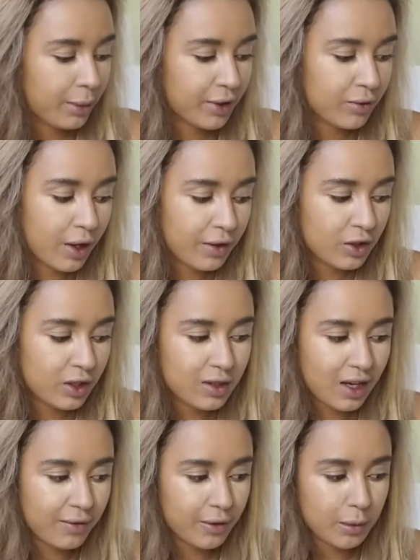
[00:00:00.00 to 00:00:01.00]
I'd rather
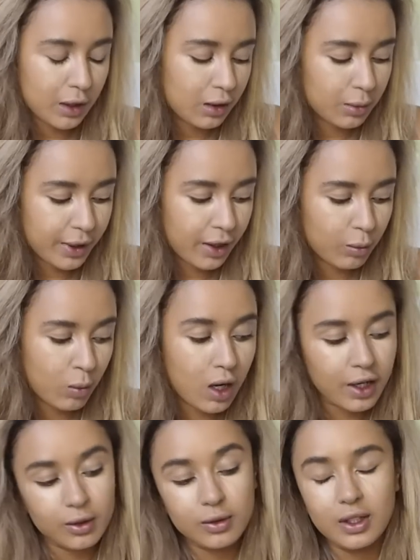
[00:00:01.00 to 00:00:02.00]
just have them a little bit
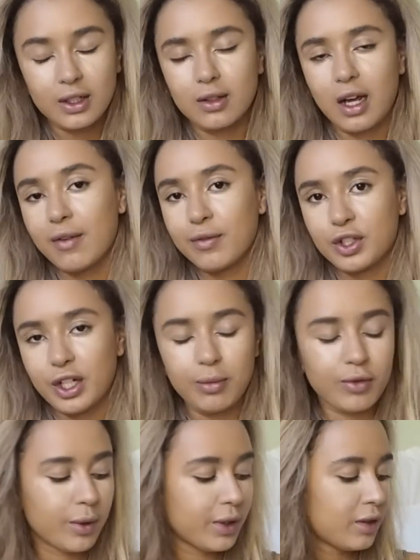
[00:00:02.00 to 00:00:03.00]
wild than have the
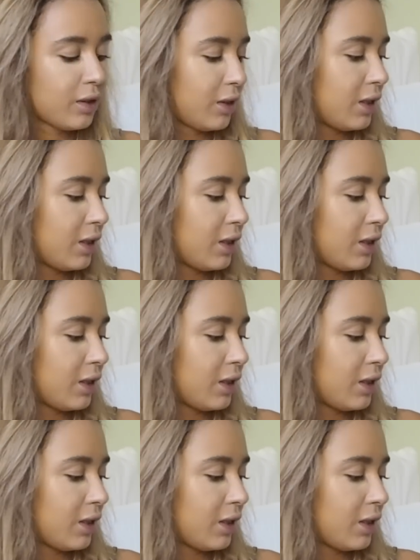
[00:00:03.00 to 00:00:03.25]
shape ruined.